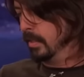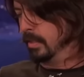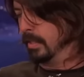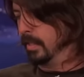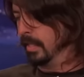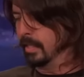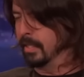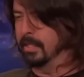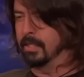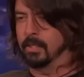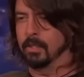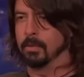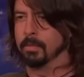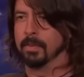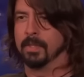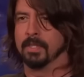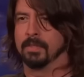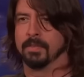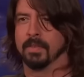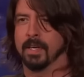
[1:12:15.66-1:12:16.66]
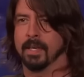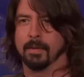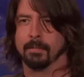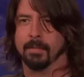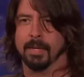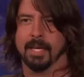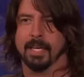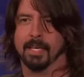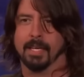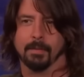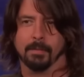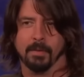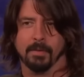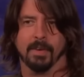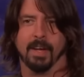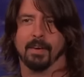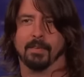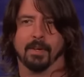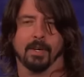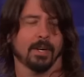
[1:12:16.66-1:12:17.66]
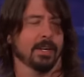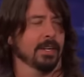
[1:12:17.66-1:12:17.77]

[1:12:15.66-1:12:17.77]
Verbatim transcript: is like the stupidest band name you've ever